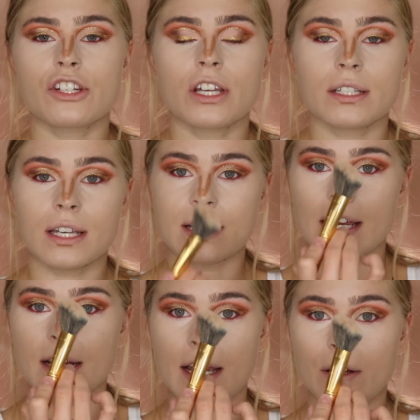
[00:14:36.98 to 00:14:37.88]
cheeks, I
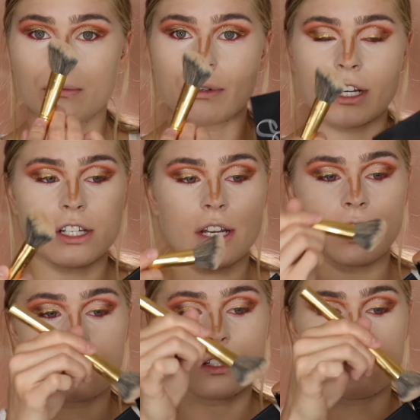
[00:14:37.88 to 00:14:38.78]
take an angled brush and
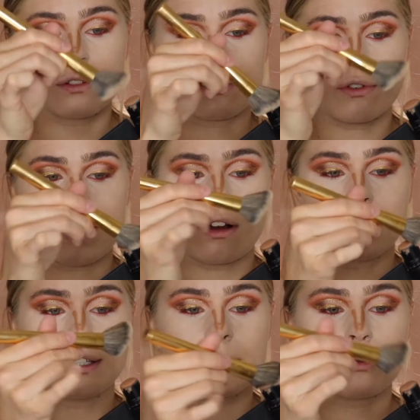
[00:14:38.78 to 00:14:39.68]
I just go straight
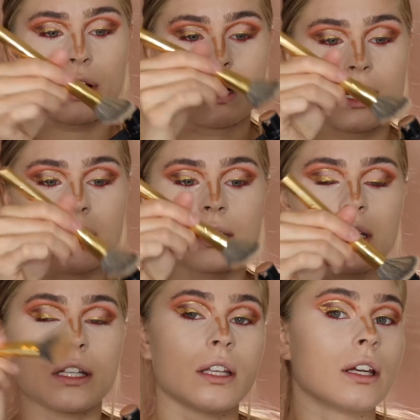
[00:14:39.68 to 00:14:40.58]
on this product,
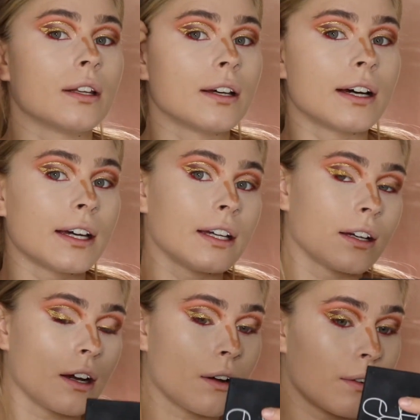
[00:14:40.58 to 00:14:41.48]
and then I
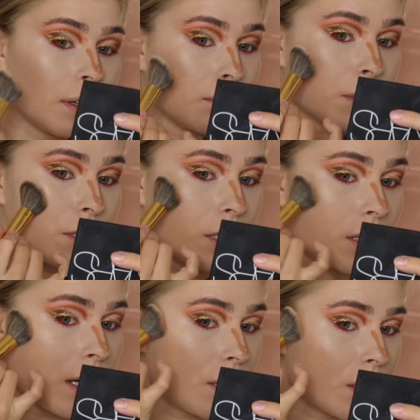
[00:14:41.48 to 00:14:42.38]
go on my cheeks.
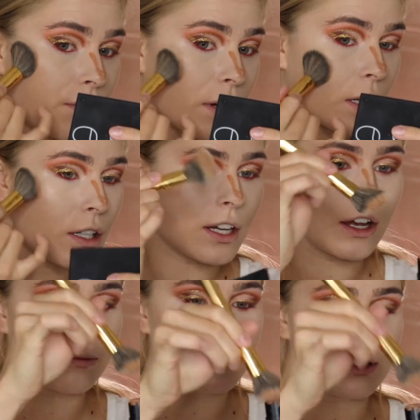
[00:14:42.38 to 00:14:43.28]
I just find it
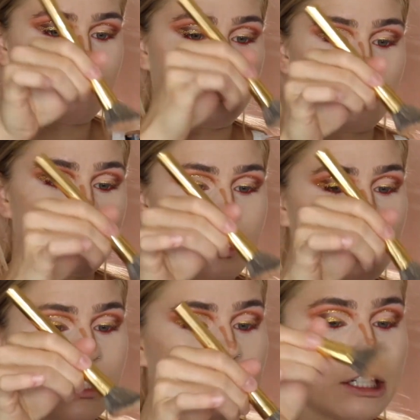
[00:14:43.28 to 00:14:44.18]
helps diffuse it
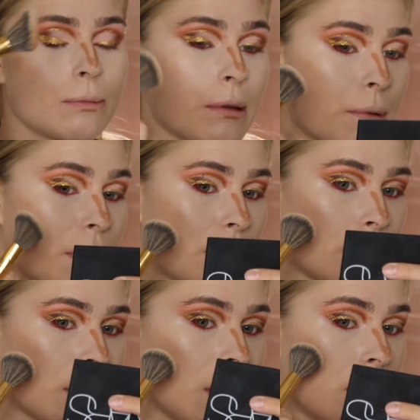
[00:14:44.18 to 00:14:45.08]
a little bit
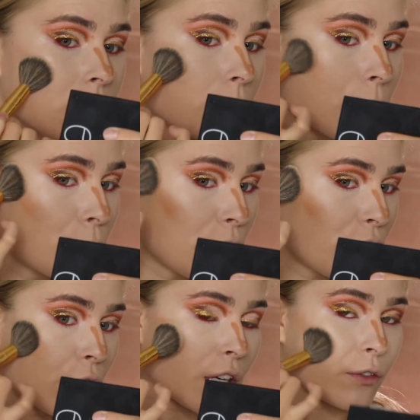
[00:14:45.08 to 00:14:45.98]
better. Sometimes I
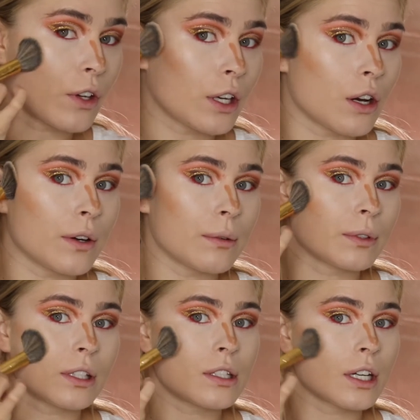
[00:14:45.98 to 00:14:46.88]
feel like if I go in
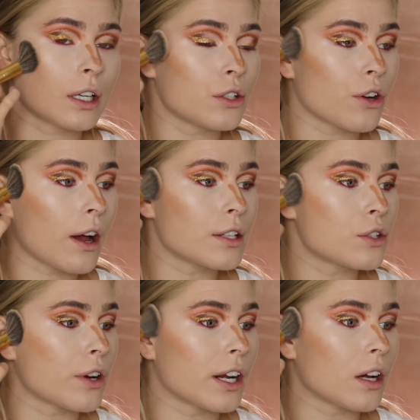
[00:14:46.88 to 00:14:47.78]
with the stick and draw it
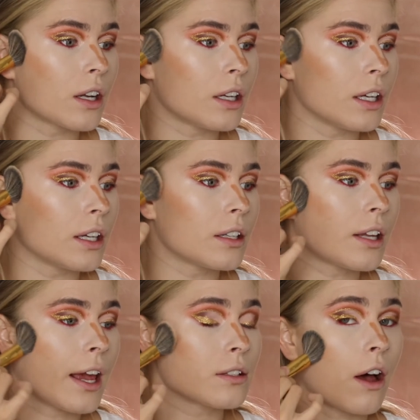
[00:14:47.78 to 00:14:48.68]
straight on, it
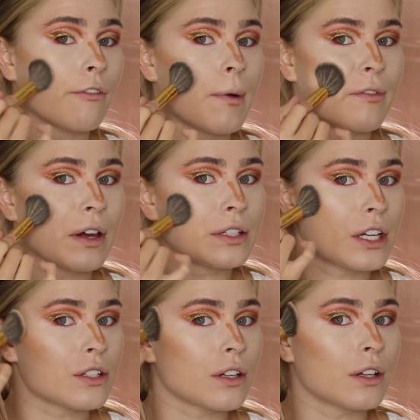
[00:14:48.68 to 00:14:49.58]
takes off my
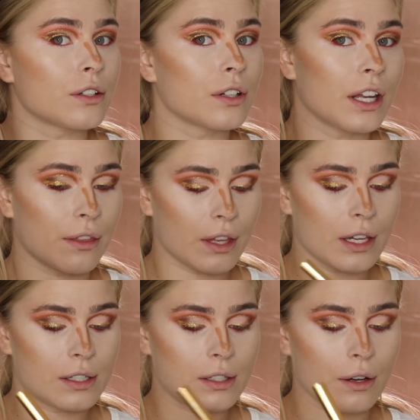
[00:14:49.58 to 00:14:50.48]
foundation underneath
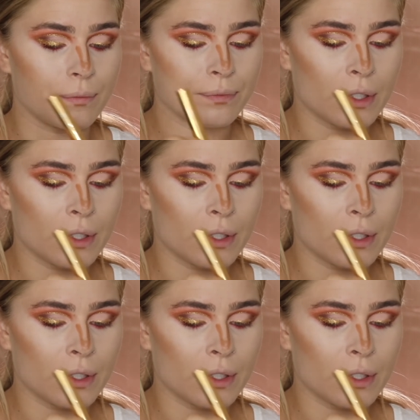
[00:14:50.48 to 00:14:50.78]
it. So